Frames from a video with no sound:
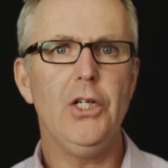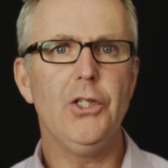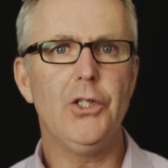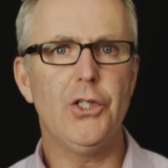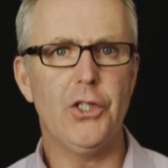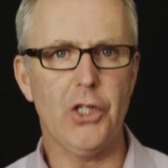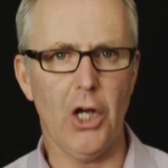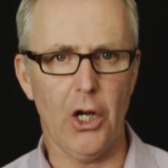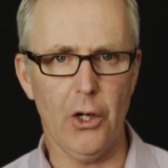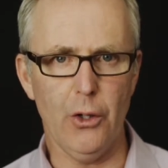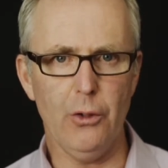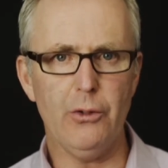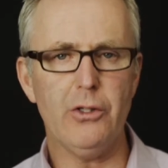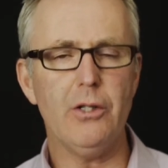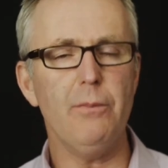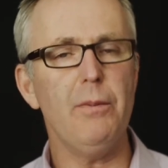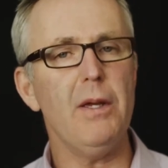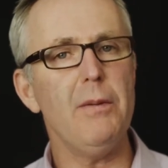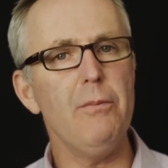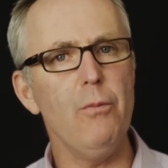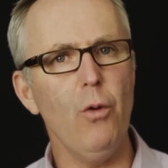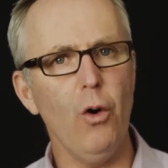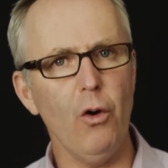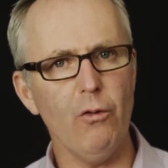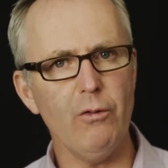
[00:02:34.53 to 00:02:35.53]
So, to
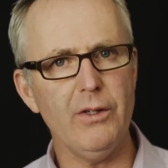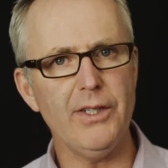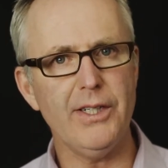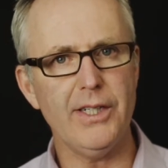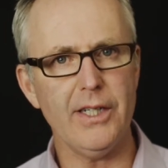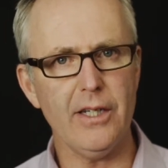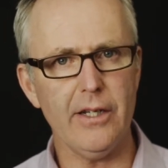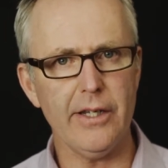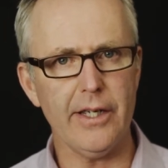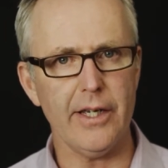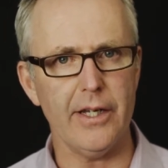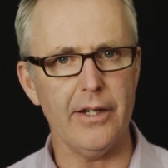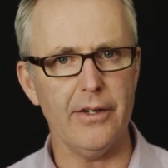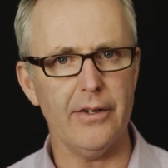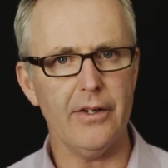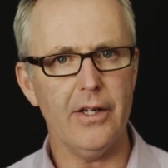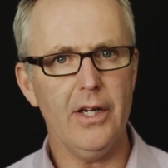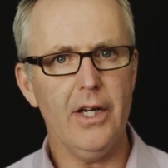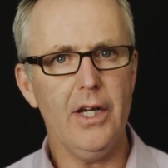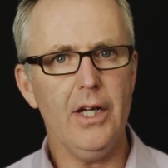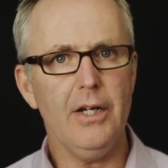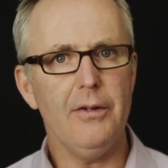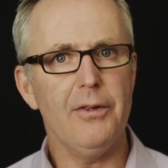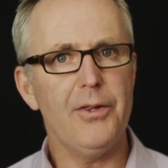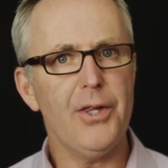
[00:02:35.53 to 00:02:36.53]
be more resilient,
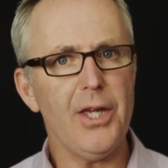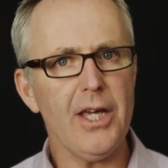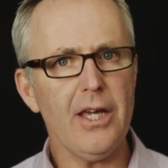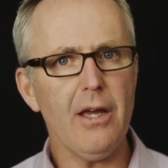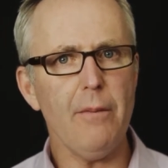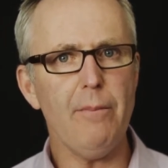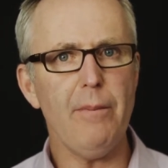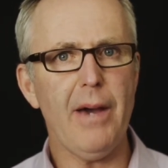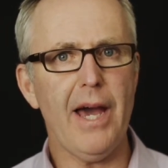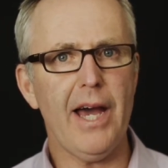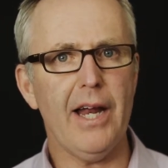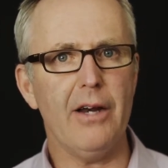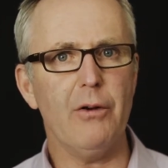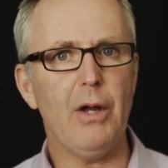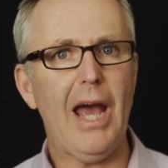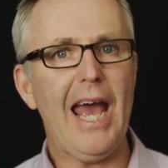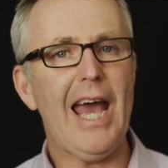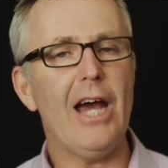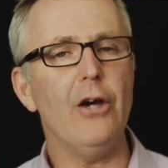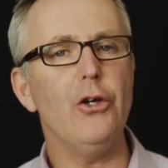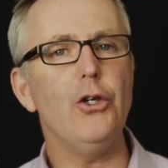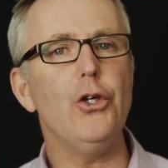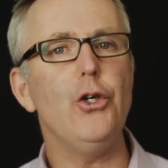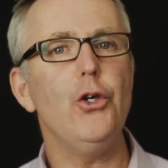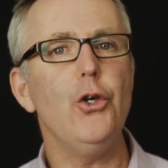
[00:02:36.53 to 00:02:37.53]
think about
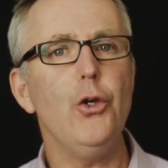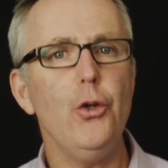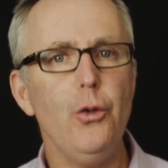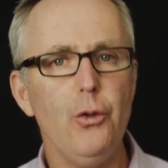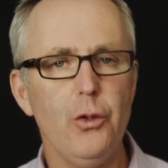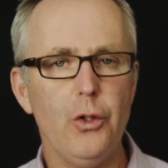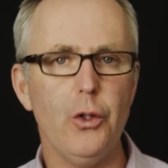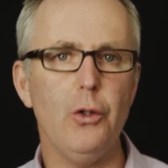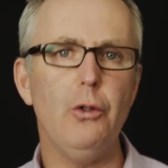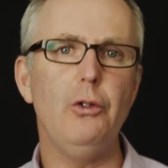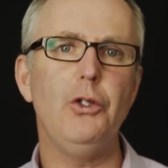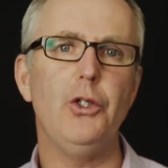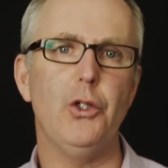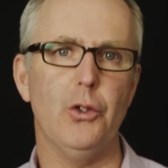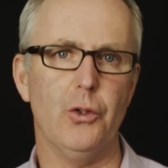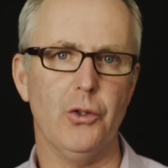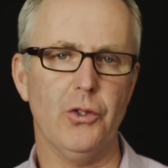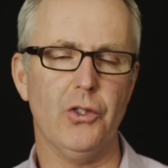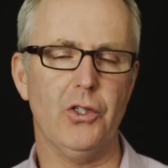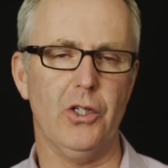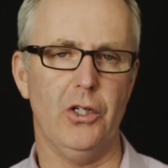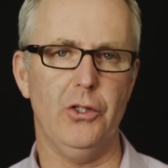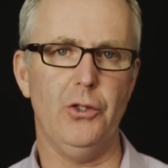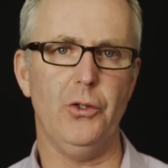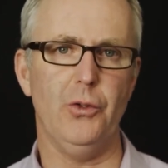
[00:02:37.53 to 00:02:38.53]
how you use
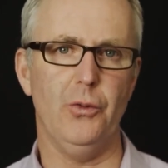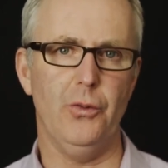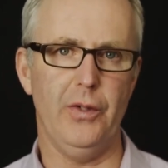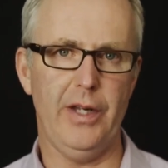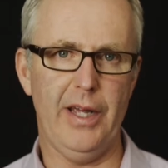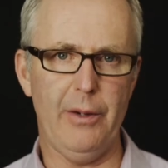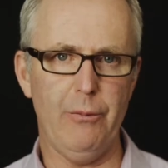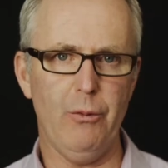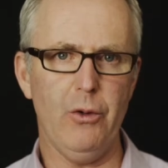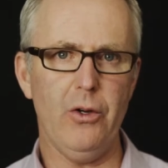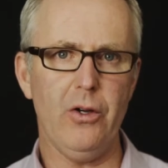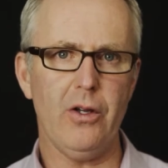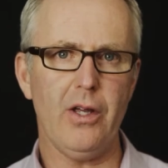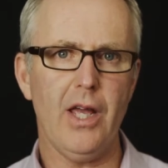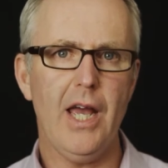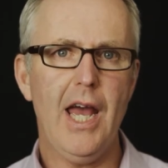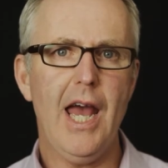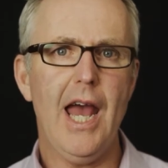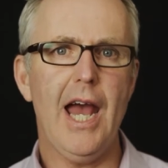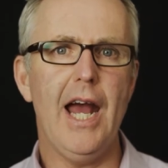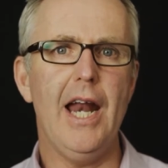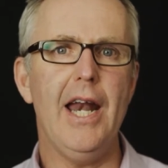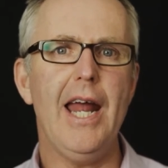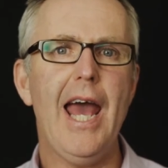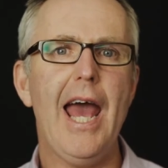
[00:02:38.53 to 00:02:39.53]
your social network
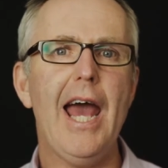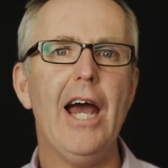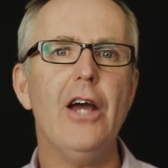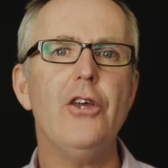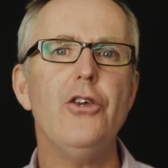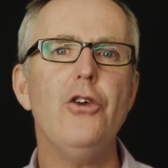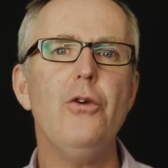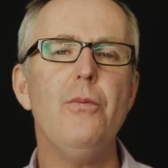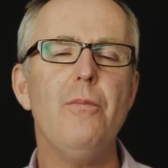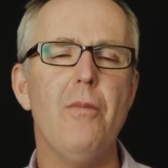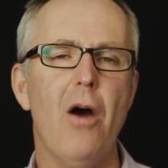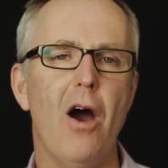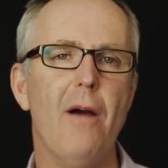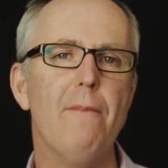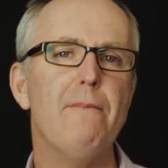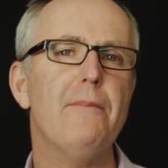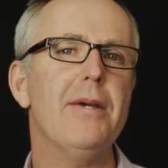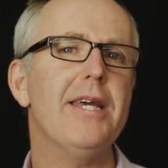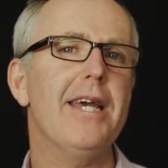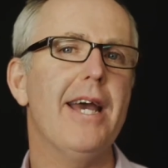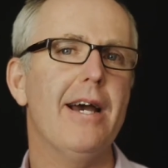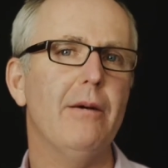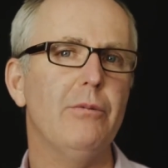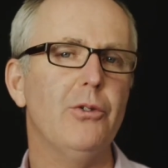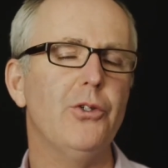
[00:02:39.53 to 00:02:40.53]
and how you might
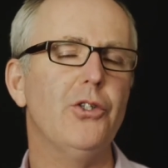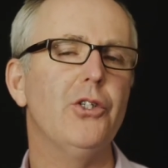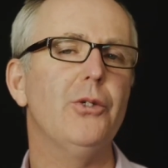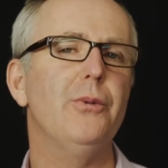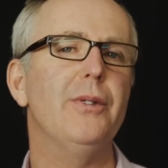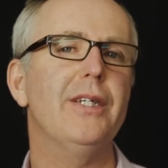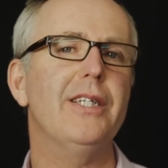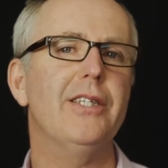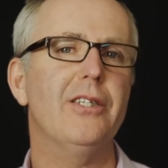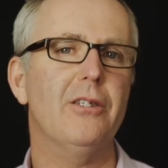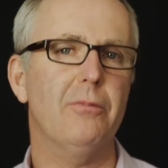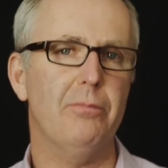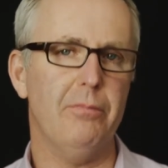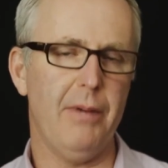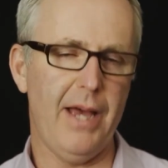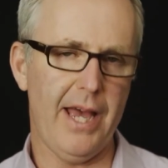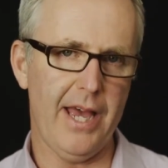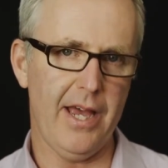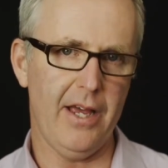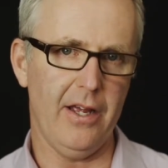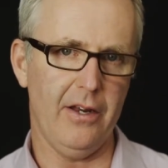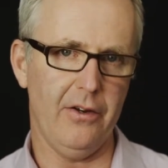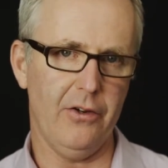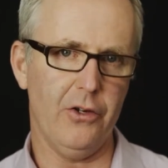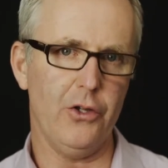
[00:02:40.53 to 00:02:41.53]
be able to
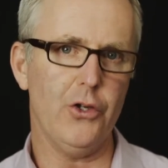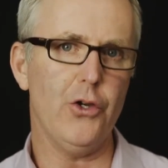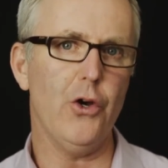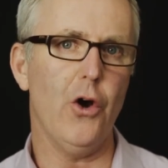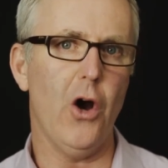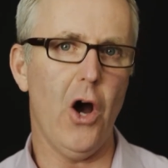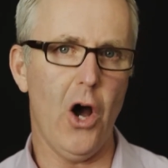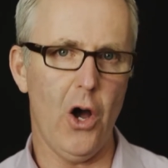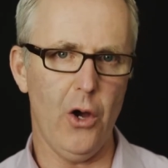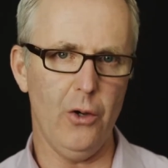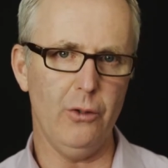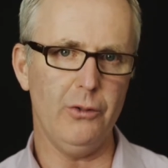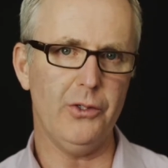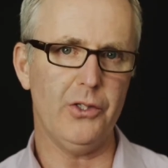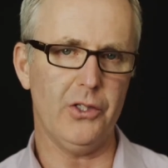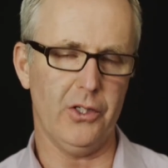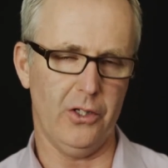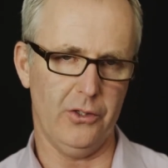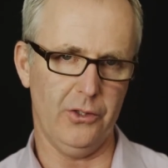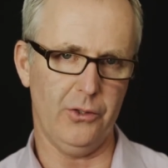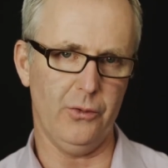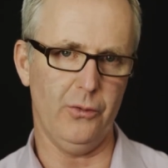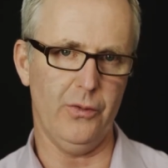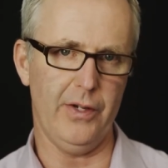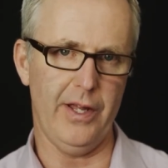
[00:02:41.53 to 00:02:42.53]
expand your own
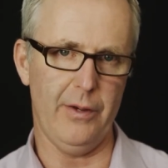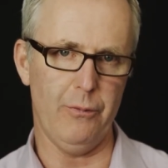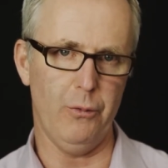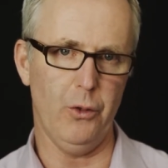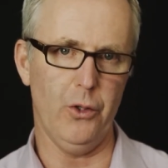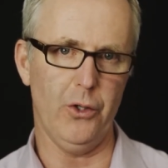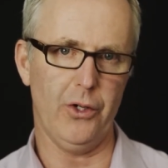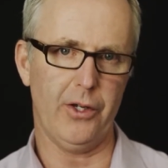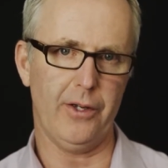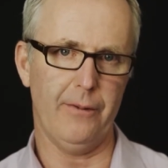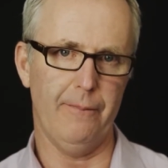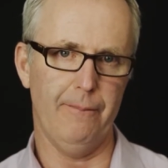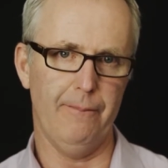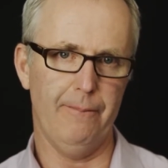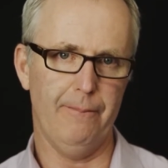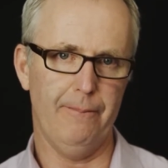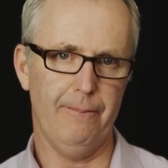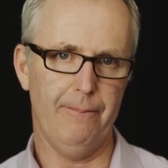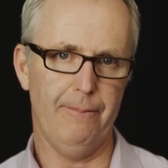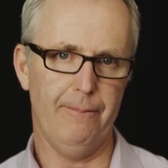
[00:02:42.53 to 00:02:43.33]
social network.